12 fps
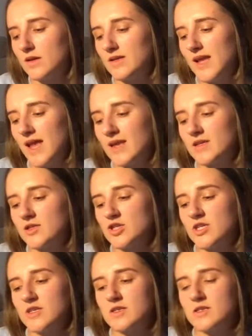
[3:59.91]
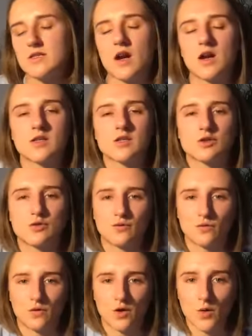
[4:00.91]
the energy starts to
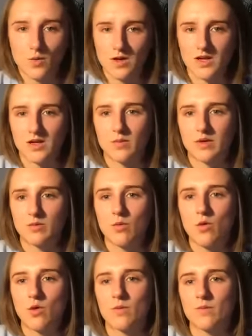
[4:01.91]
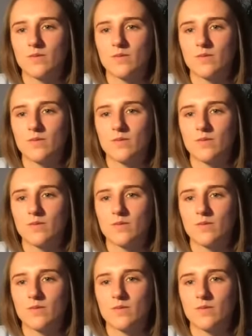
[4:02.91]
flow a little bit more.